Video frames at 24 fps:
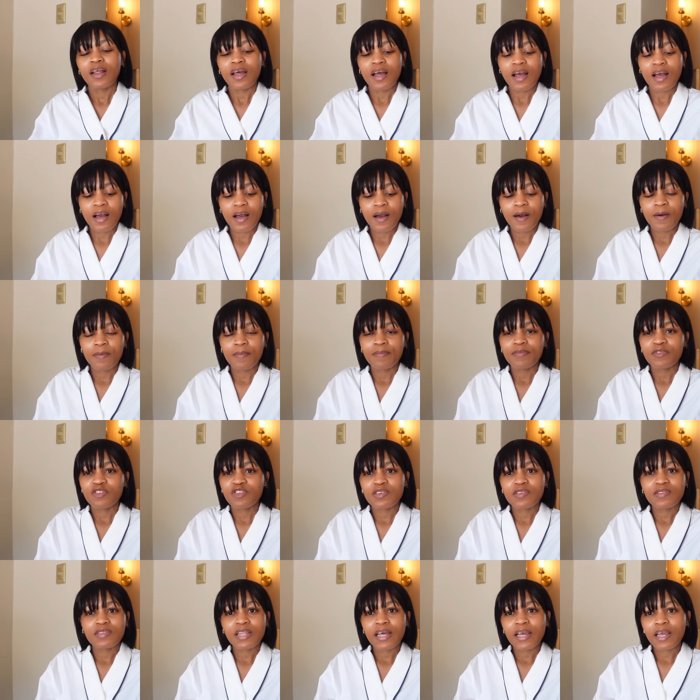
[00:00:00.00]
um,
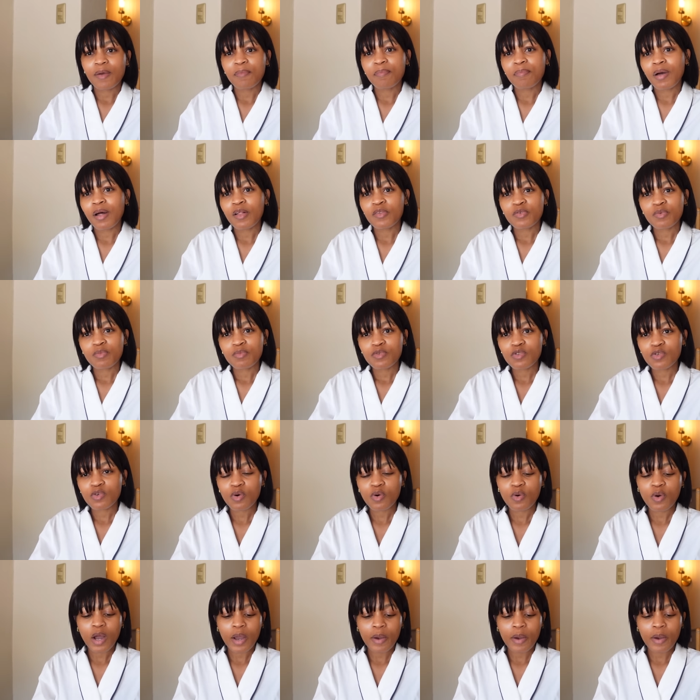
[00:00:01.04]
just like a bathroom tour